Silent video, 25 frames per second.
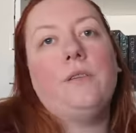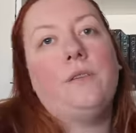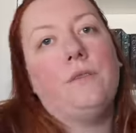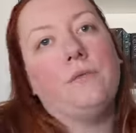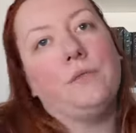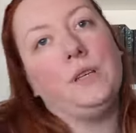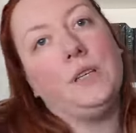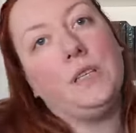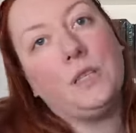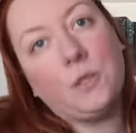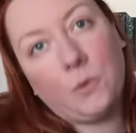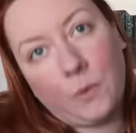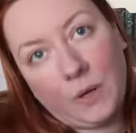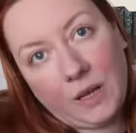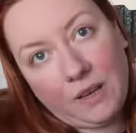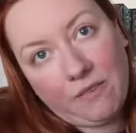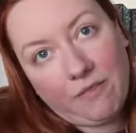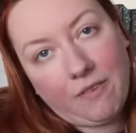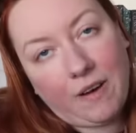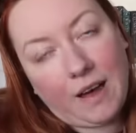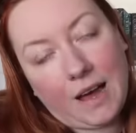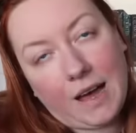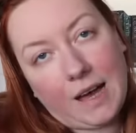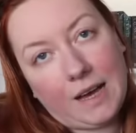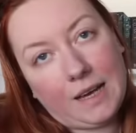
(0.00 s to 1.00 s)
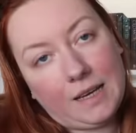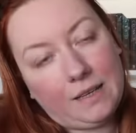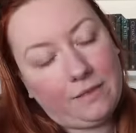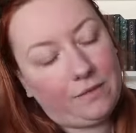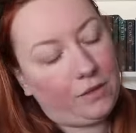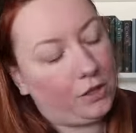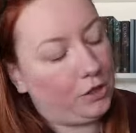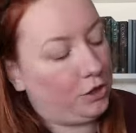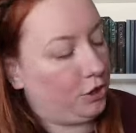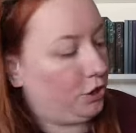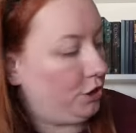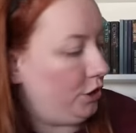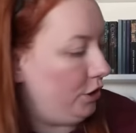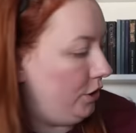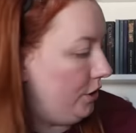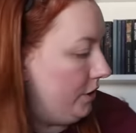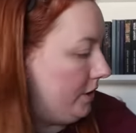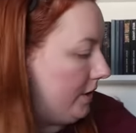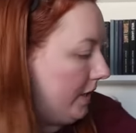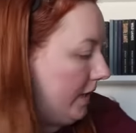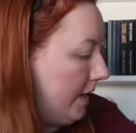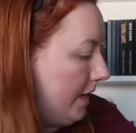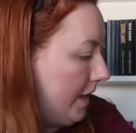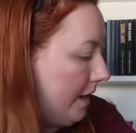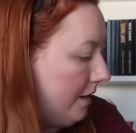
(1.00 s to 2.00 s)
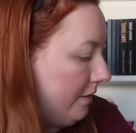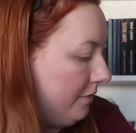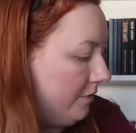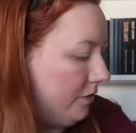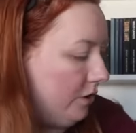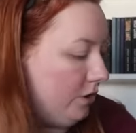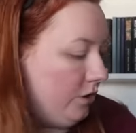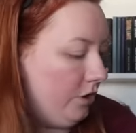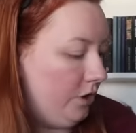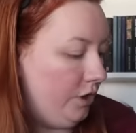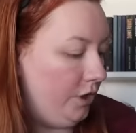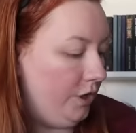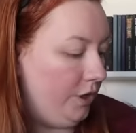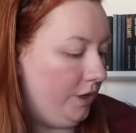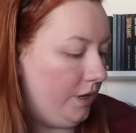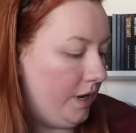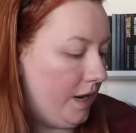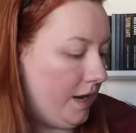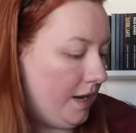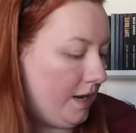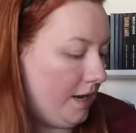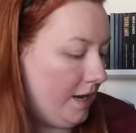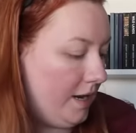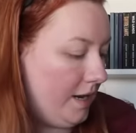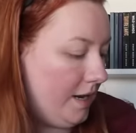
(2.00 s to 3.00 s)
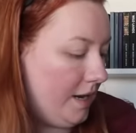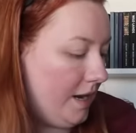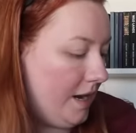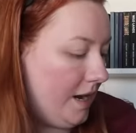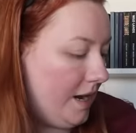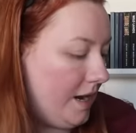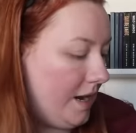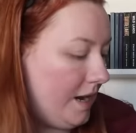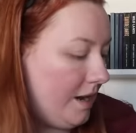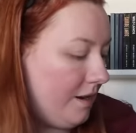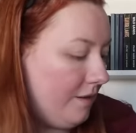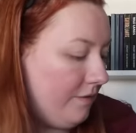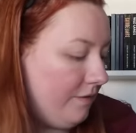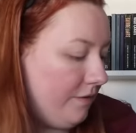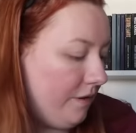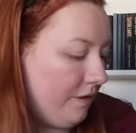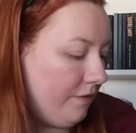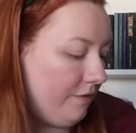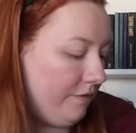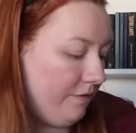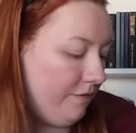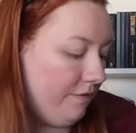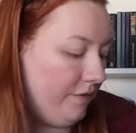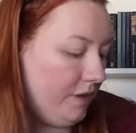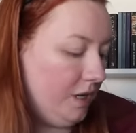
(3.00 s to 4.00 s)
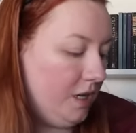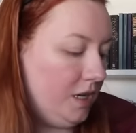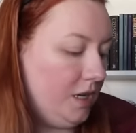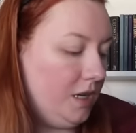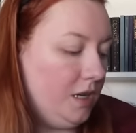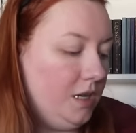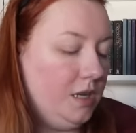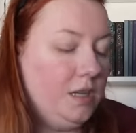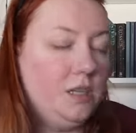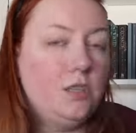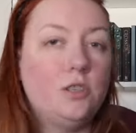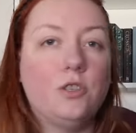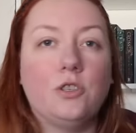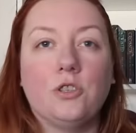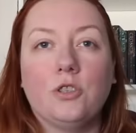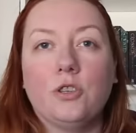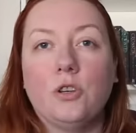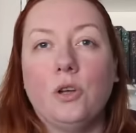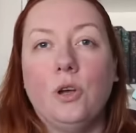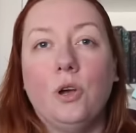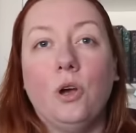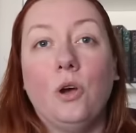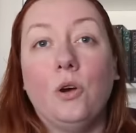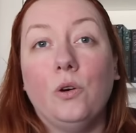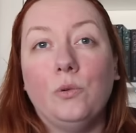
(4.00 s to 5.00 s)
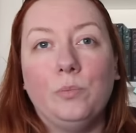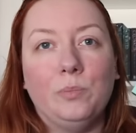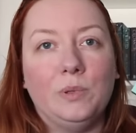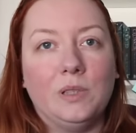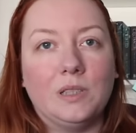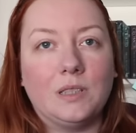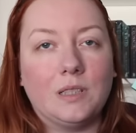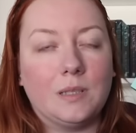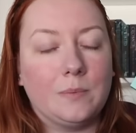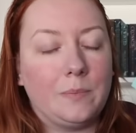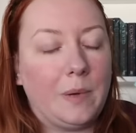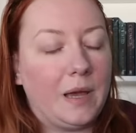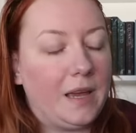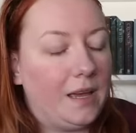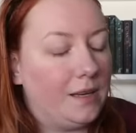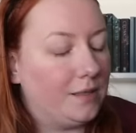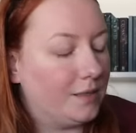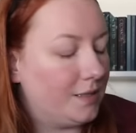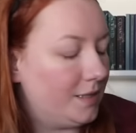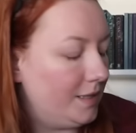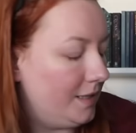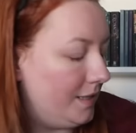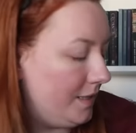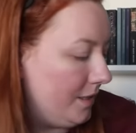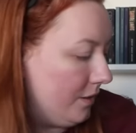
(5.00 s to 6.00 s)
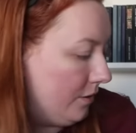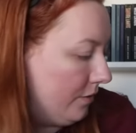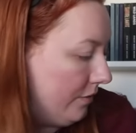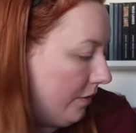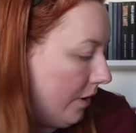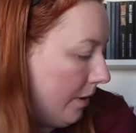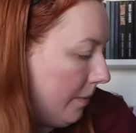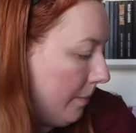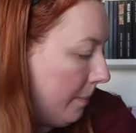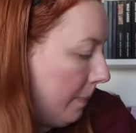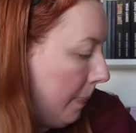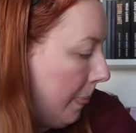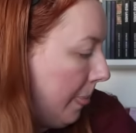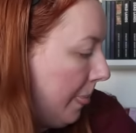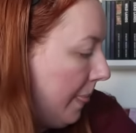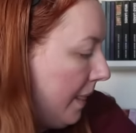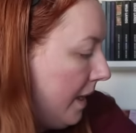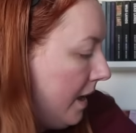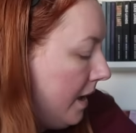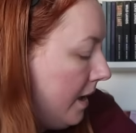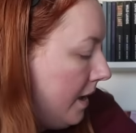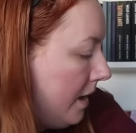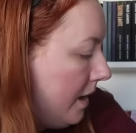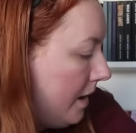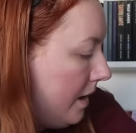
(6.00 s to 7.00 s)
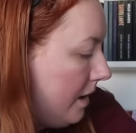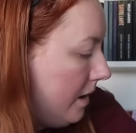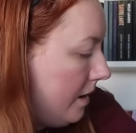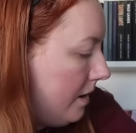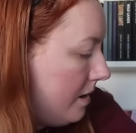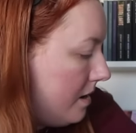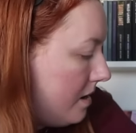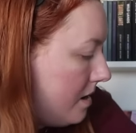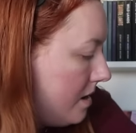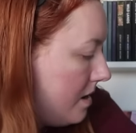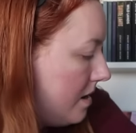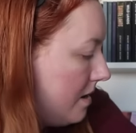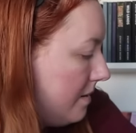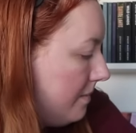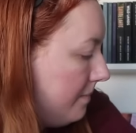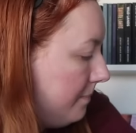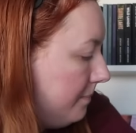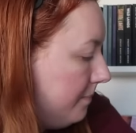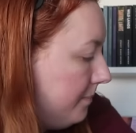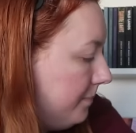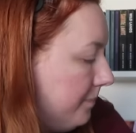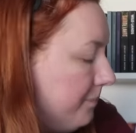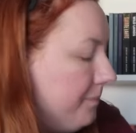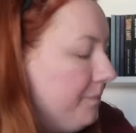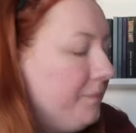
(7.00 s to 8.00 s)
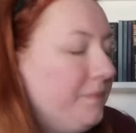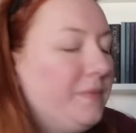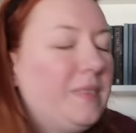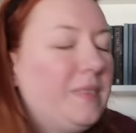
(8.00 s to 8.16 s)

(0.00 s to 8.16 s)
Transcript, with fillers: 3.25 on Tuesday afternoon and I have finished Hopeless by Elsie Silver. Um,